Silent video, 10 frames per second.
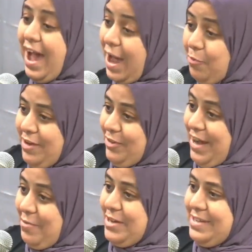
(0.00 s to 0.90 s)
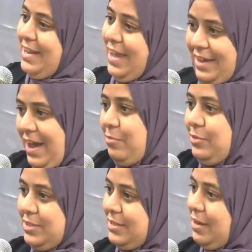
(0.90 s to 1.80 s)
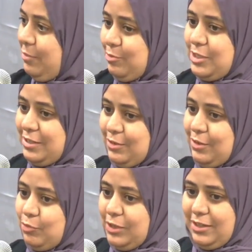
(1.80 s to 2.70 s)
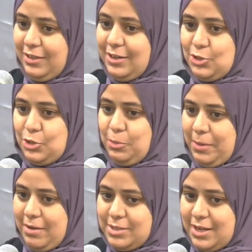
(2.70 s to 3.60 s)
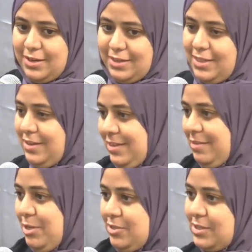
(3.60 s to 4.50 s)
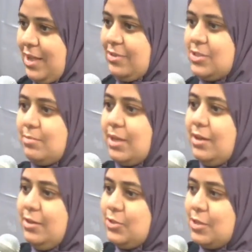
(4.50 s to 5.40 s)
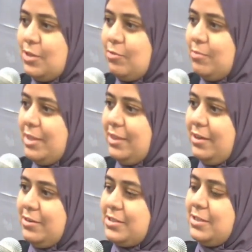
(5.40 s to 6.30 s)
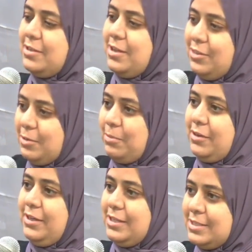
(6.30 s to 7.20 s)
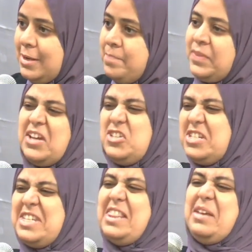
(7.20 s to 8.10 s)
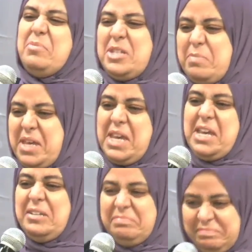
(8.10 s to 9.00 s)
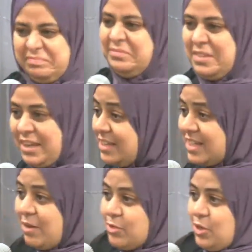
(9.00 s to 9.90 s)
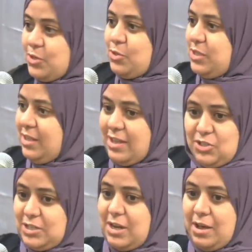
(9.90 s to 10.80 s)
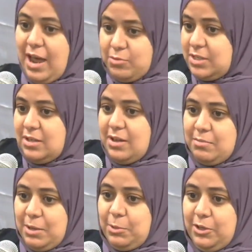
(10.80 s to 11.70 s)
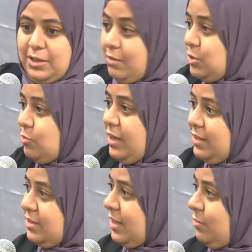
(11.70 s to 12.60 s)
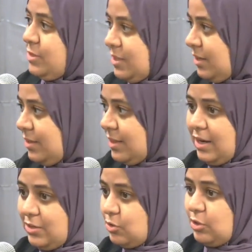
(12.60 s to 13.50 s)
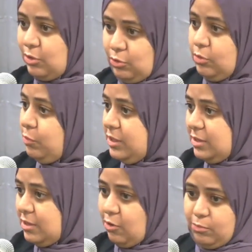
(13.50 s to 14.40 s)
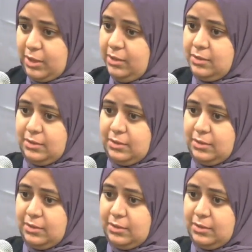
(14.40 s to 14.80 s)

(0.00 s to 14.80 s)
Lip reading: I was in a really large group, and I'm telling the male scholars, I'm like, oh, so the women that are still on their periods, just send them to me. Because I was also still on my period. I was waiting till I was done, and then I took the group, we did our Umrah.